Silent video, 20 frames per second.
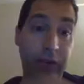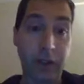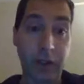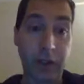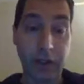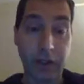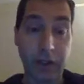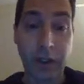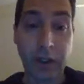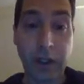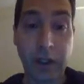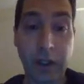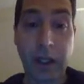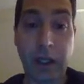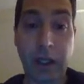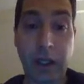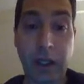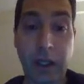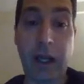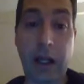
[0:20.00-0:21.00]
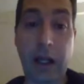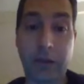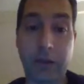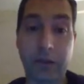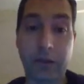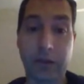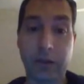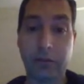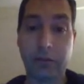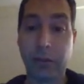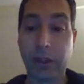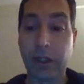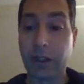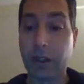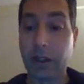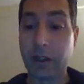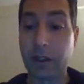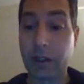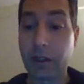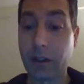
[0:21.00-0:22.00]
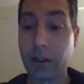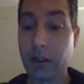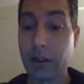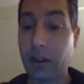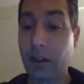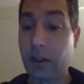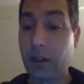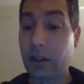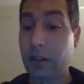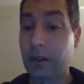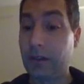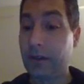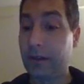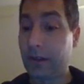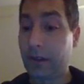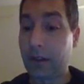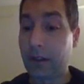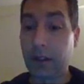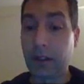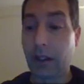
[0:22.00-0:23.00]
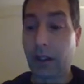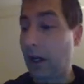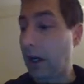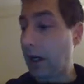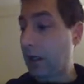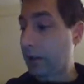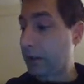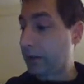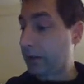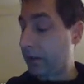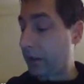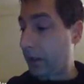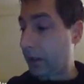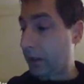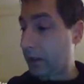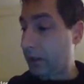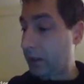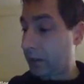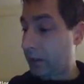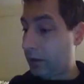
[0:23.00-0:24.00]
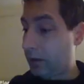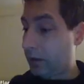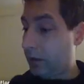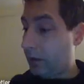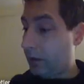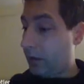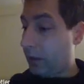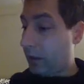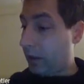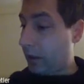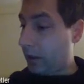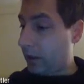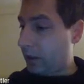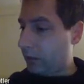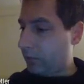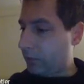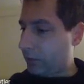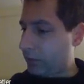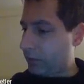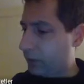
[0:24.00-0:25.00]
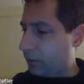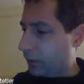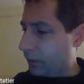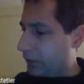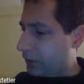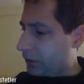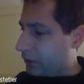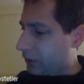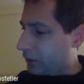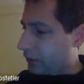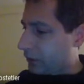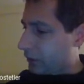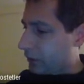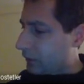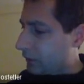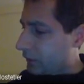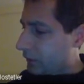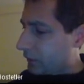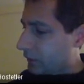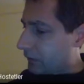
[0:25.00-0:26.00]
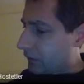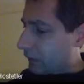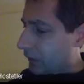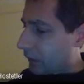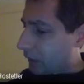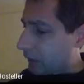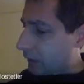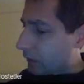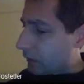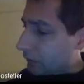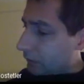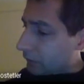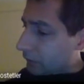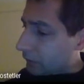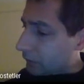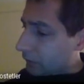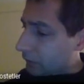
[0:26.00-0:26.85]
and oxygen making zinc oxide. And the first question says,